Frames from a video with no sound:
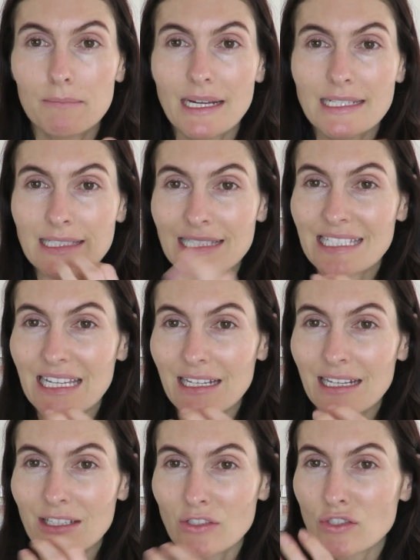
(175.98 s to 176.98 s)
my
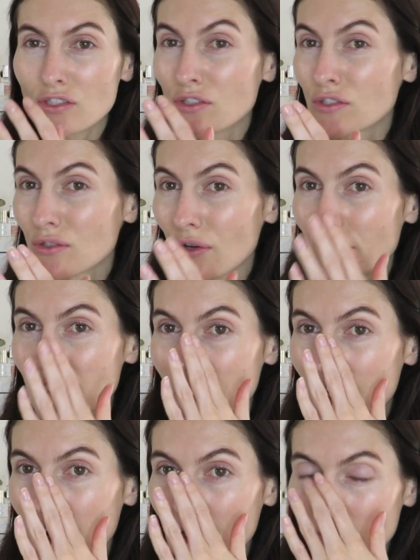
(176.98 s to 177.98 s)
skin has just soaked
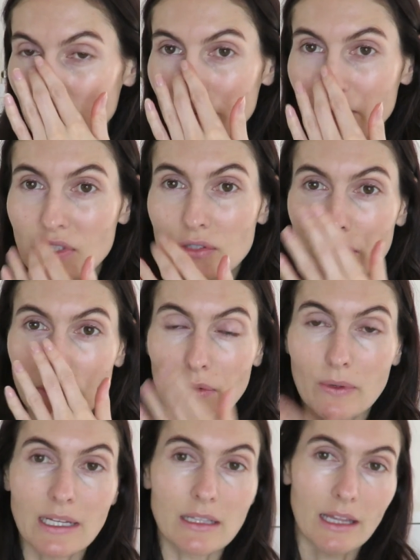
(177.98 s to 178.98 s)
it up so
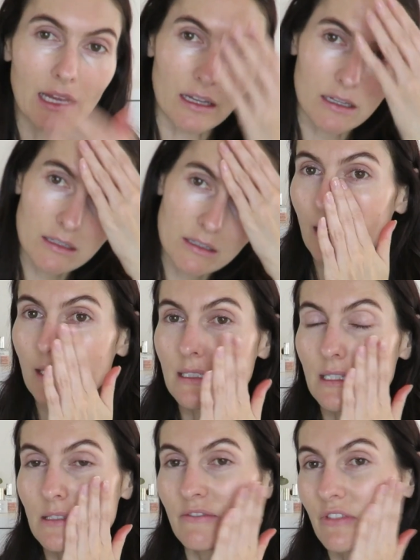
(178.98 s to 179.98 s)
quickly.
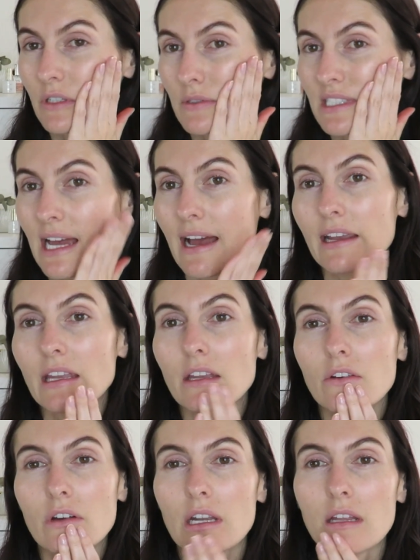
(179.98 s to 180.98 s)
It doesn't feel
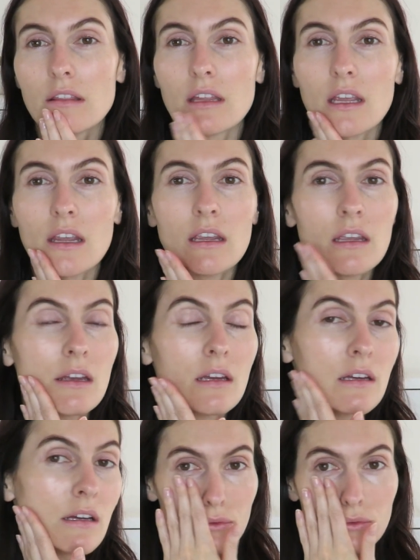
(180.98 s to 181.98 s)
tacky or anything.
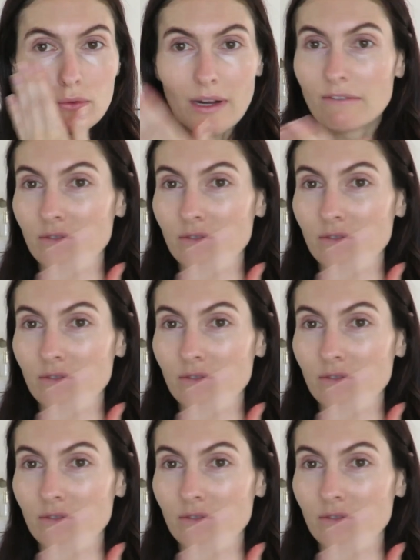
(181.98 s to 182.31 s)
Oh, I